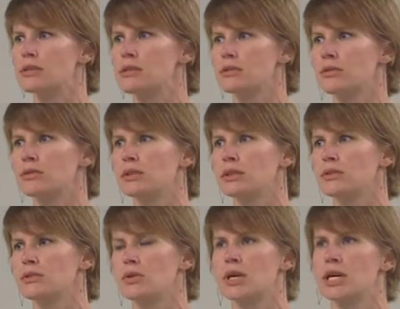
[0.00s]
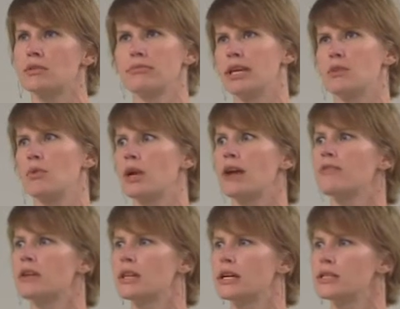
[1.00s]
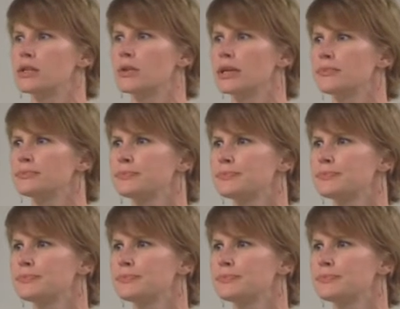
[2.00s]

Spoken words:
in school or in whatever they're doing.